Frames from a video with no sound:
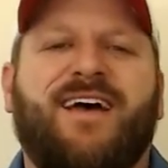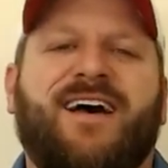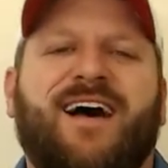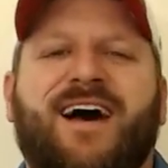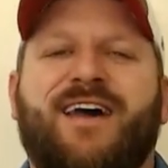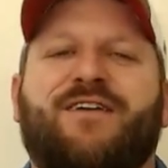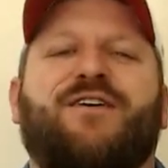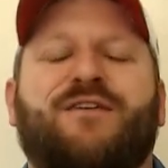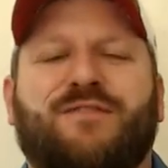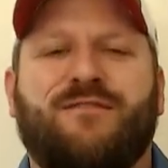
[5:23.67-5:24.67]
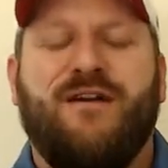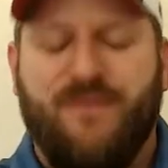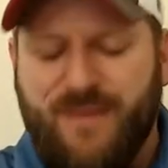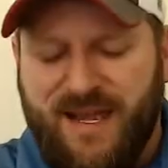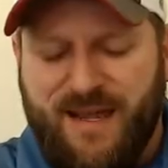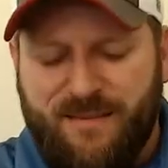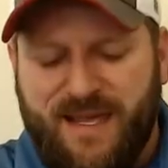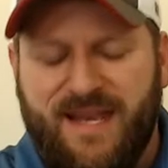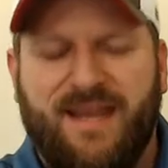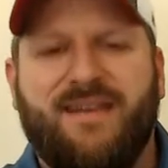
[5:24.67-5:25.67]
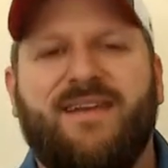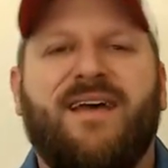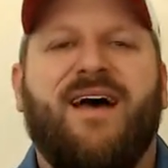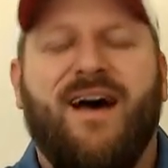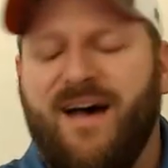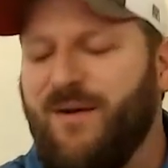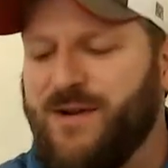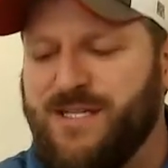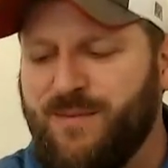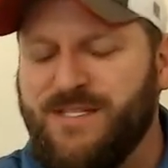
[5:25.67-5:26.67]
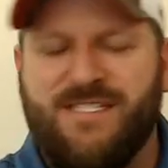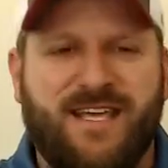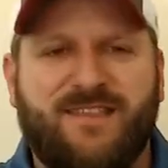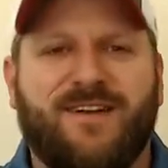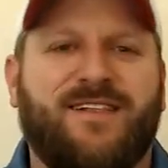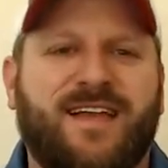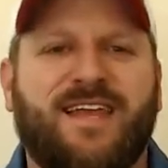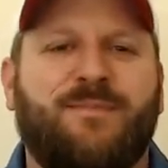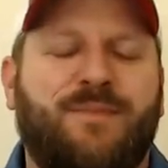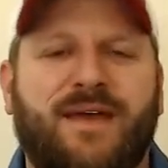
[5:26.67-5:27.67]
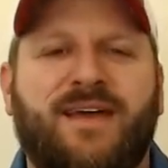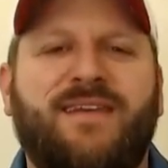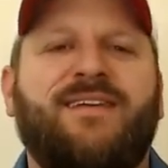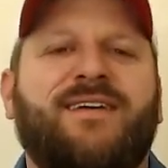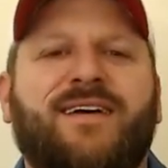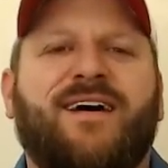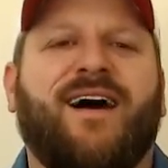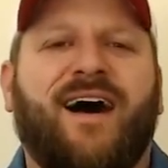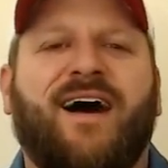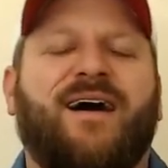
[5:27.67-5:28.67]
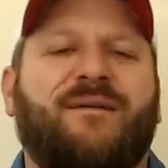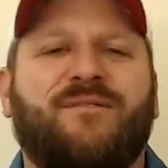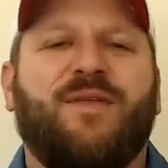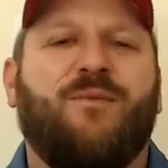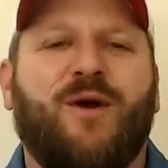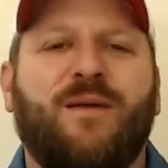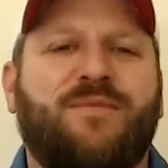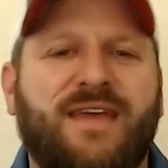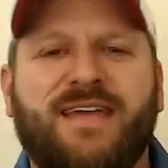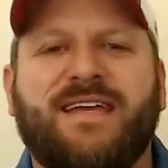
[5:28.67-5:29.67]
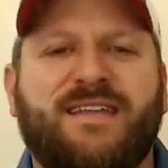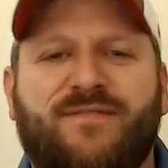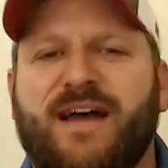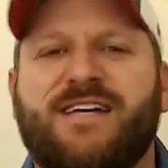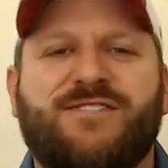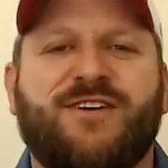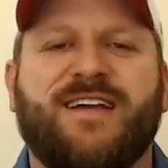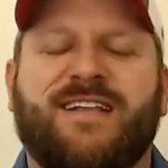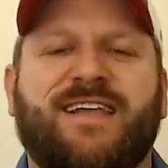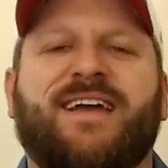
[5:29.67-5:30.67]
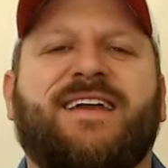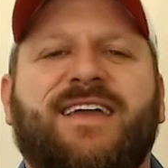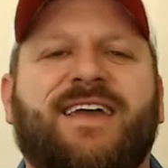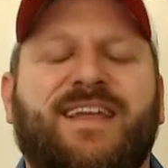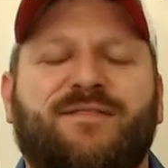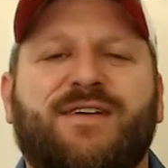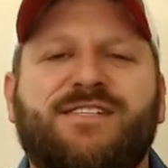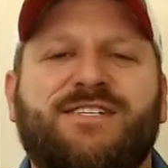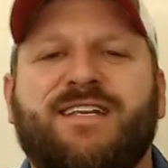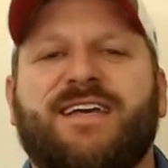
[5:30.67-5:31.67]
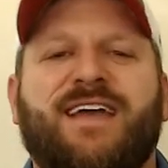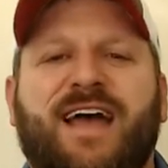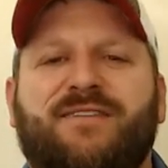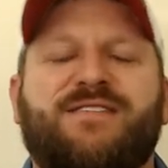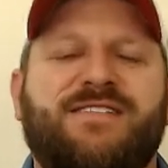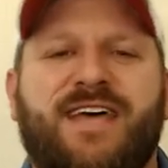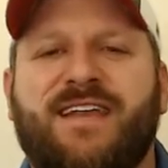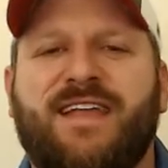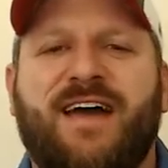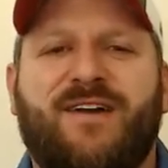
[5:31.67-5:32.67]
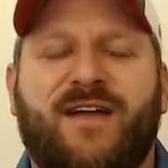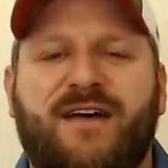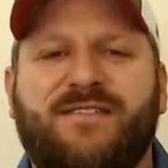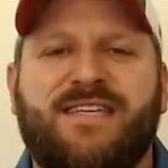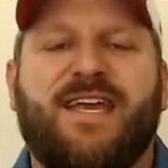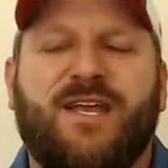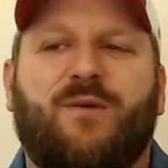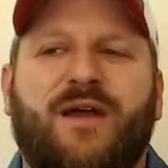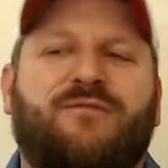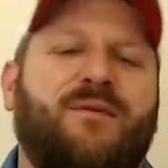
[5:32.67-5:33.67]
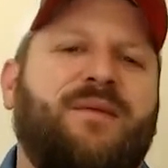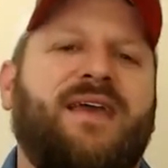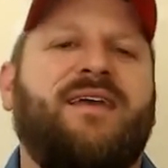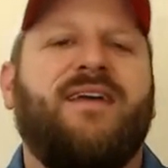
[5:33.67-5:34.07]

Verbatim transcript: I don't know if you've ever been in a meeting uh, where someone's sitting there clicking a pen. Um, the more I'm thinking, the faster I click, and eventually I have to set it down or have it taken away from me.